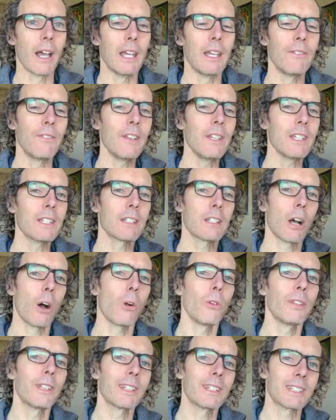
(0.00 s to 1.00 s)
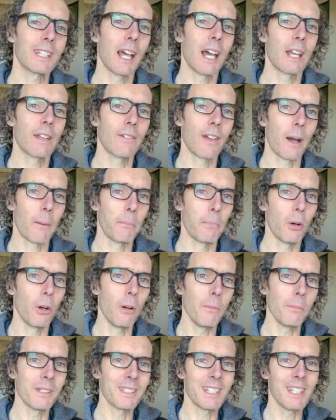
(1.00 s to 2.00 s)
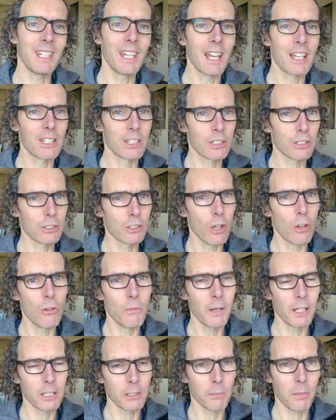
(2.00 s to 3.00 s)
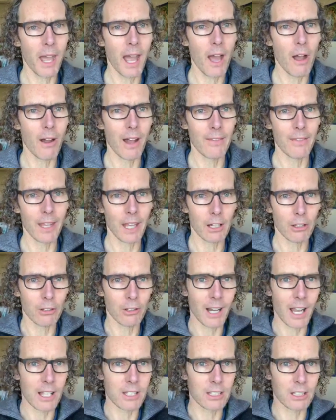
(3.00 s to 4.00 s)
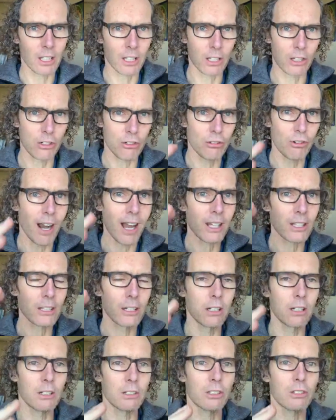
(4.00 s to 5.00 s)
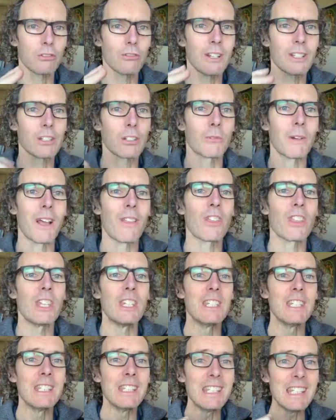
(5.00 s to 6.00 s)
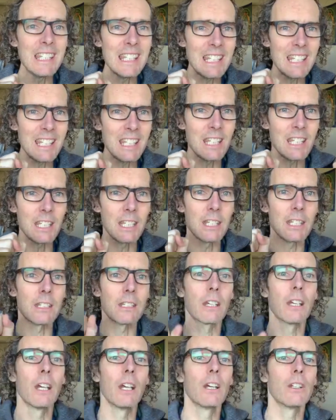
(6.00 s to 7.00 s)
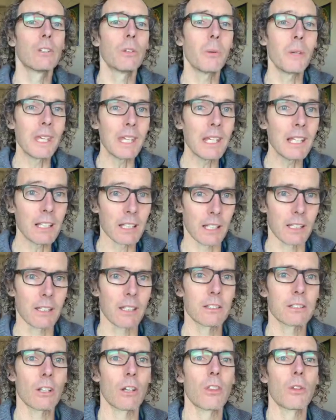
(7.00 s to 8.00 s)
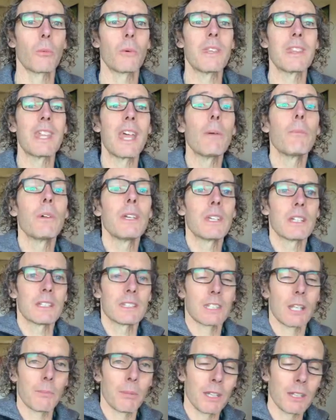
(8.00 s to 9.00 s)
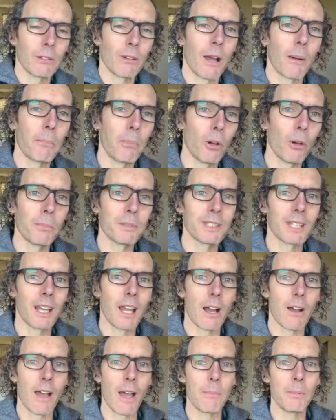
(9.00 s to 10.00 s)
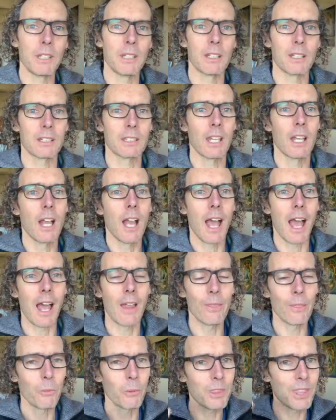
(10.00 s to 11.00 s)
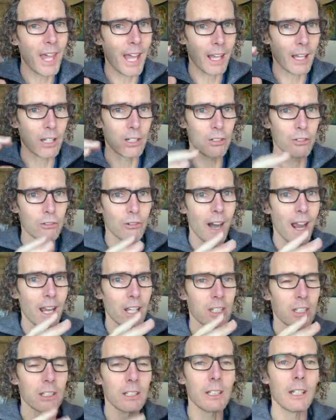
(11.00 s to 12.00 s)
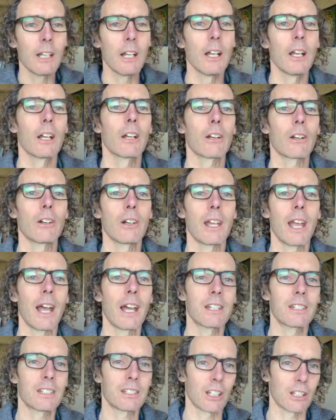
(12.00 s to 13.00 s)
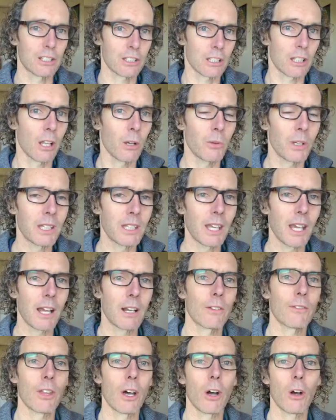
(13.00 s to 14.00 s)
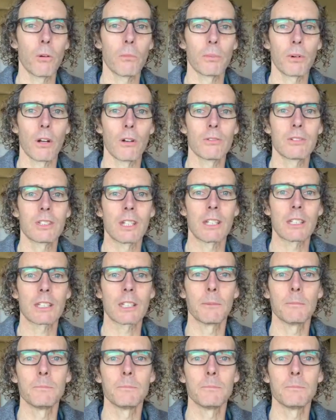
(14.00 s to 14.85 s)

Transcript: If it is holding us out of our purpose, it has so much power, and that creates a contraction and a stress around the need to heal it, so that we can step into our purpose and our happiness. And with that contraction creates a slowing down of the whole process.